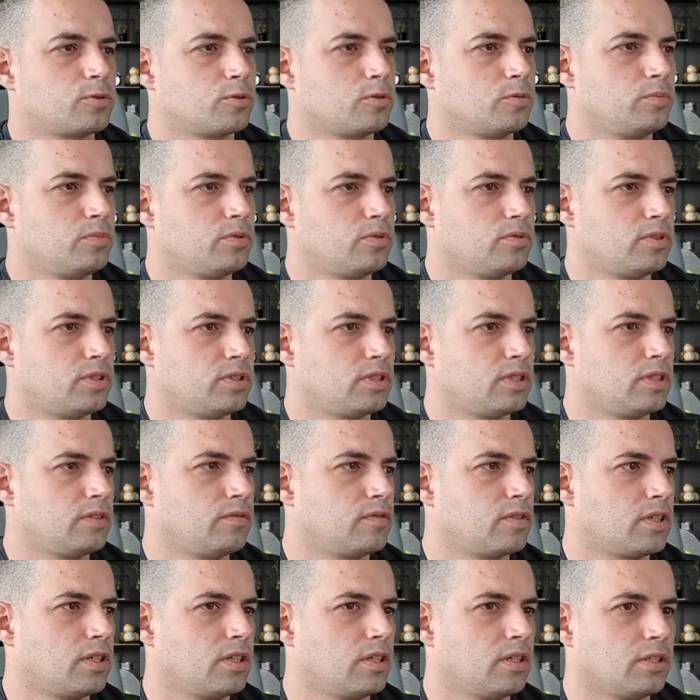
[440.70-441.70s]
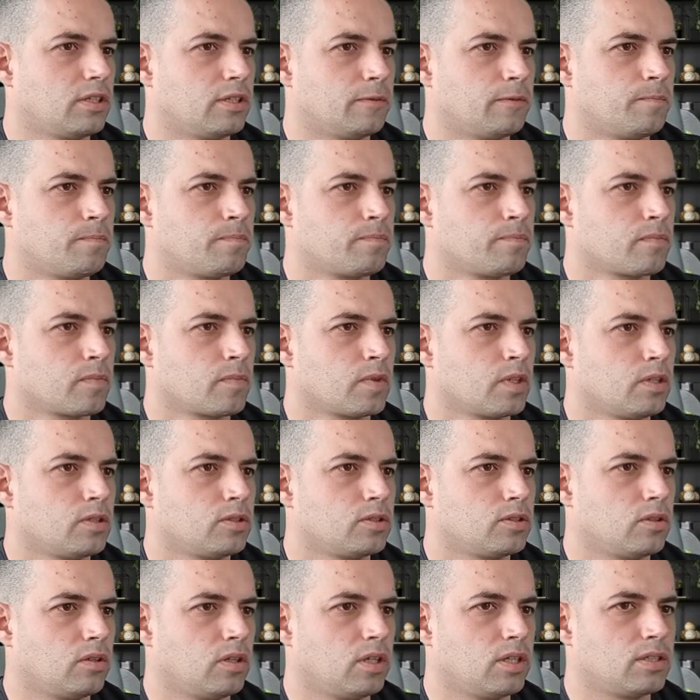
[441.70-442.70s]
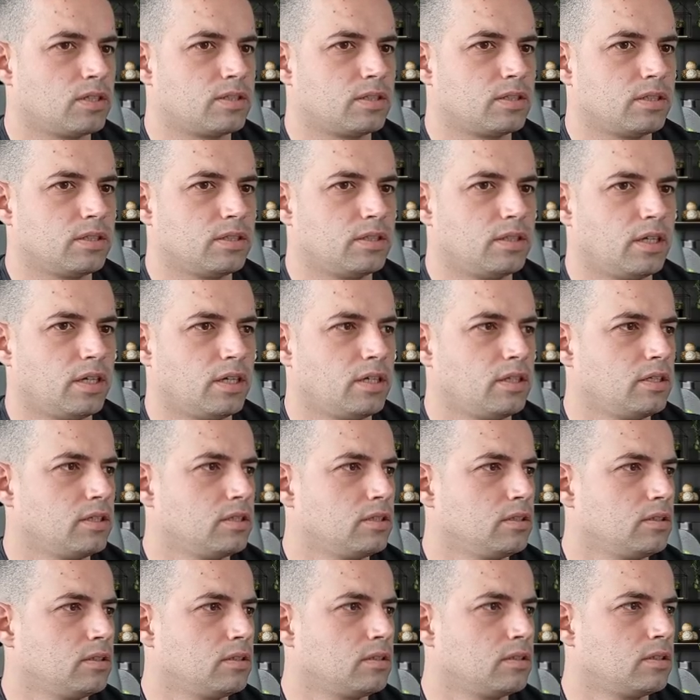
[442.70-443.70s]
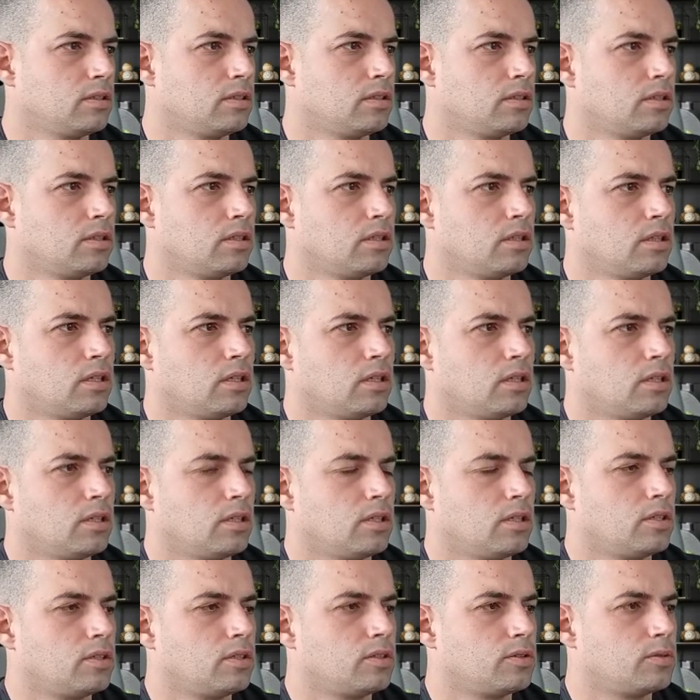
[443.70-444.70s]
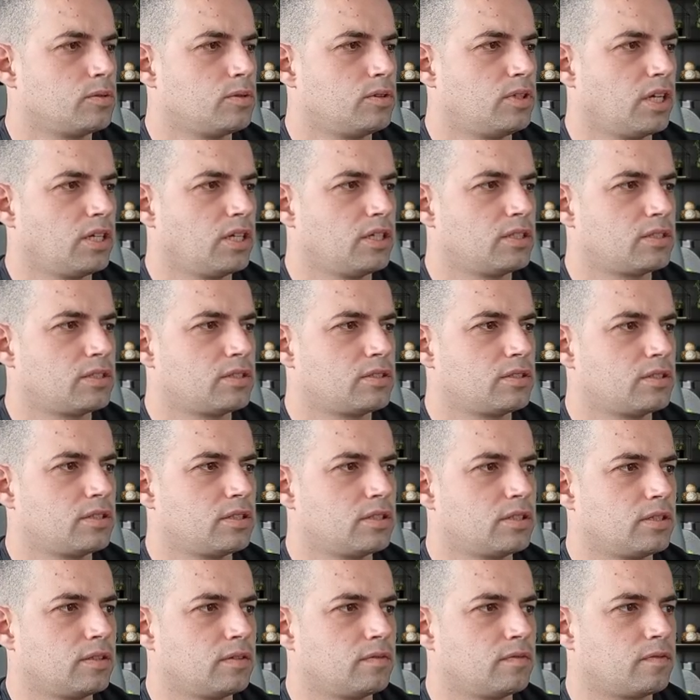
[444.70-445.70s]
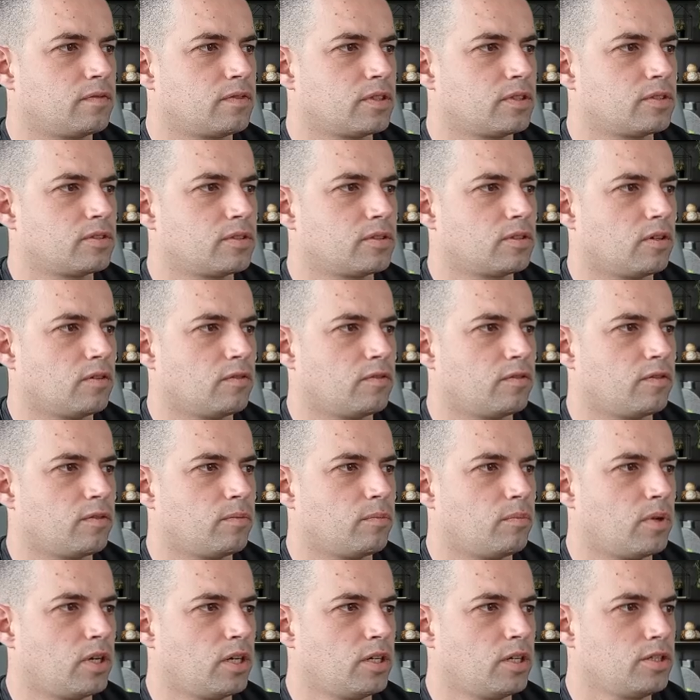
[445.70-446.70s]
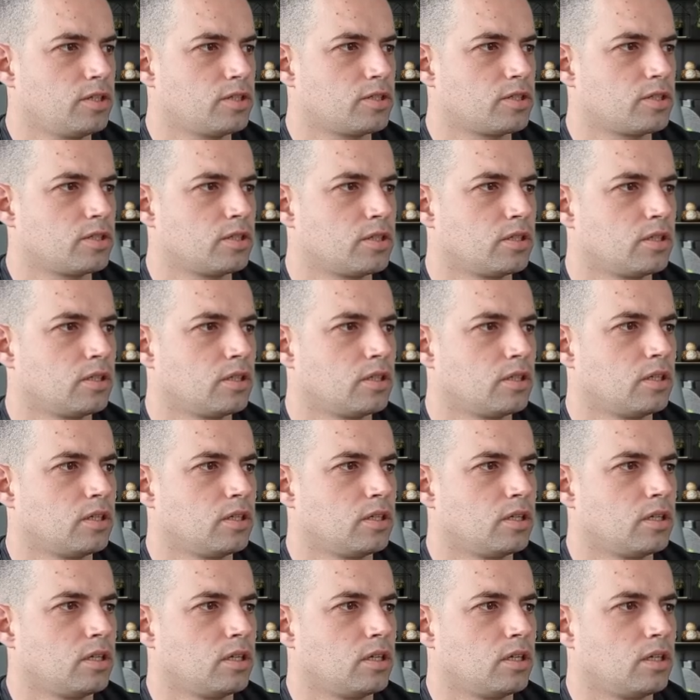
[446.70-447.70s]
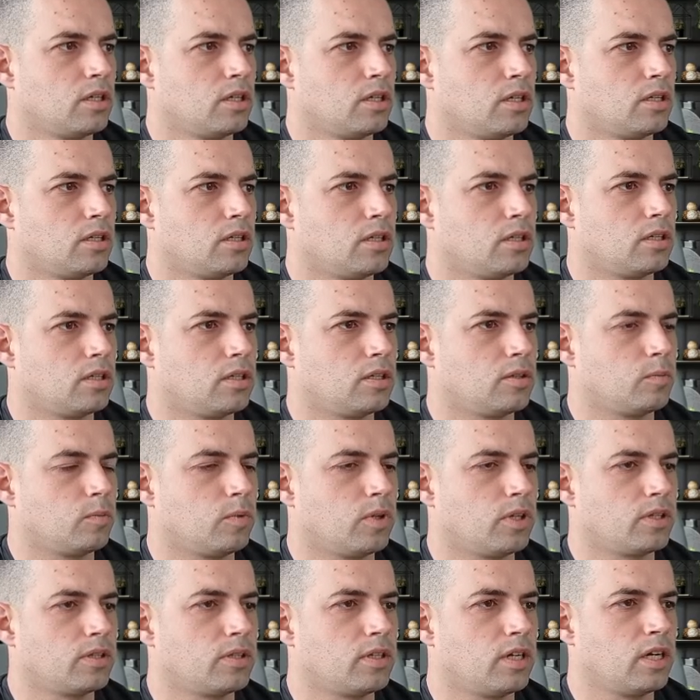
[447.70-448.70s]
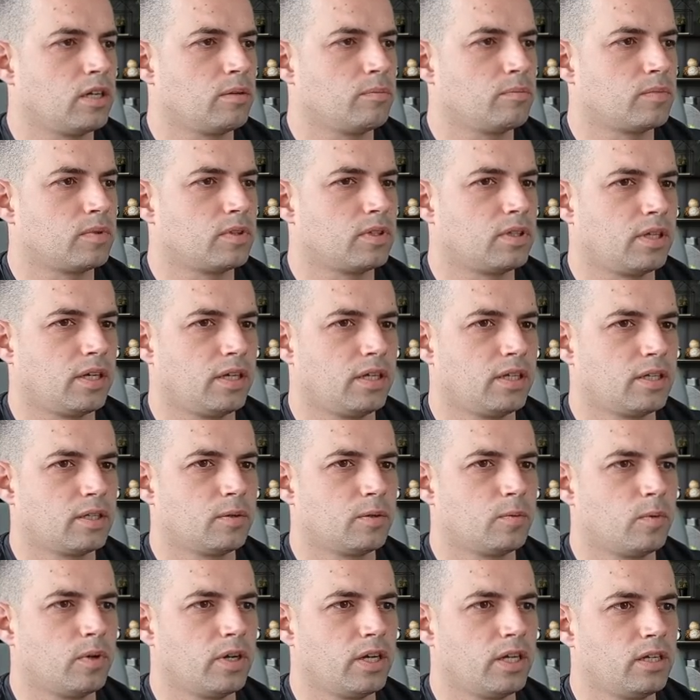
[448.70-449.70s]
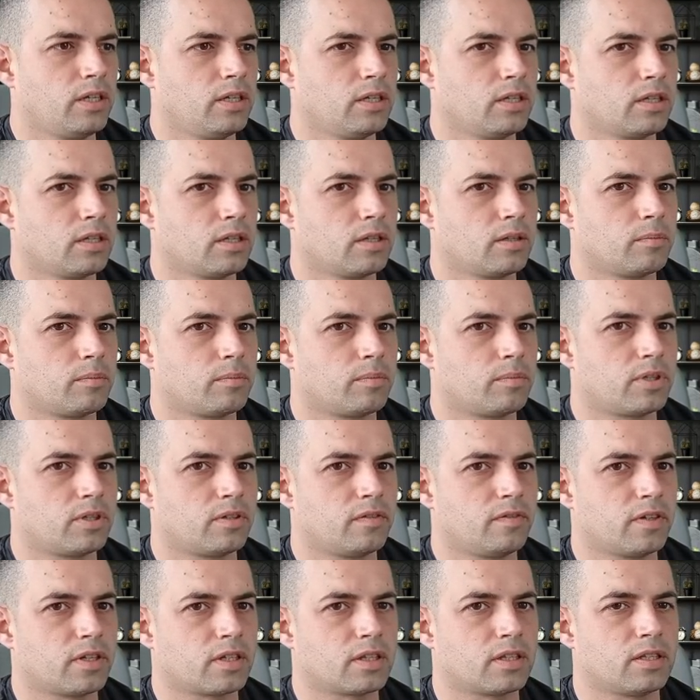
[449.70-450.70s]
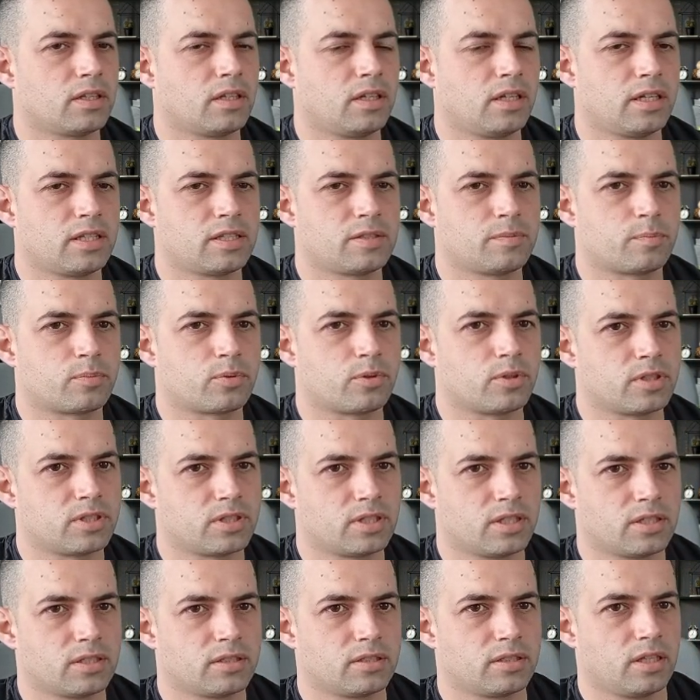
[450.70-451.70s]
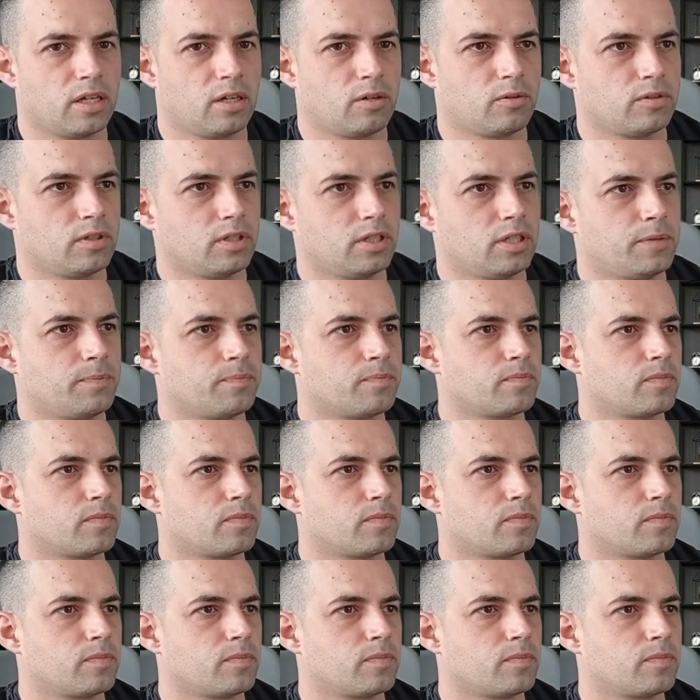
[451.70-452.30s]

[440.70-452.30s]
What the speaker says: be received here. So let's see, Daniel. Today is 31st of March. What time? Takeaway. Perfect. Let's process now the